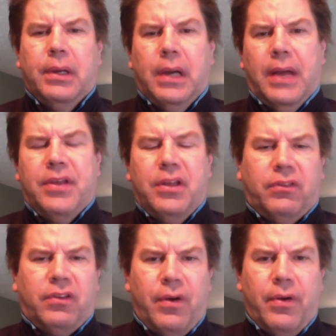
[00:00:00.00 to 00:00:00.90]
Uh, the
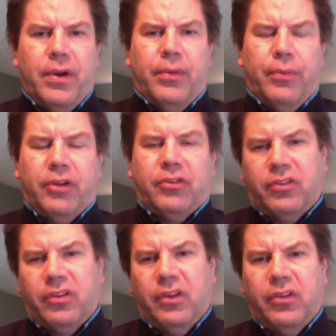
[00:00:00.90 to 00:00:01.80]
interior,
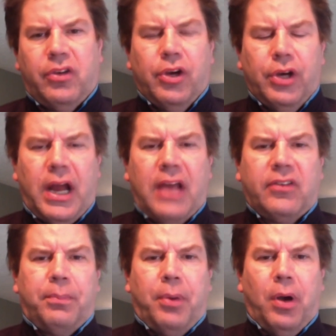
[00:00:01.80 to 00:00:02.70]
Richardson's good, I
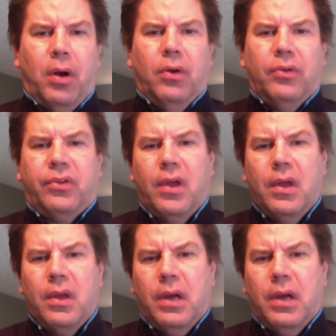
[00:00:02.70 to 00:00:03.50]
suppose.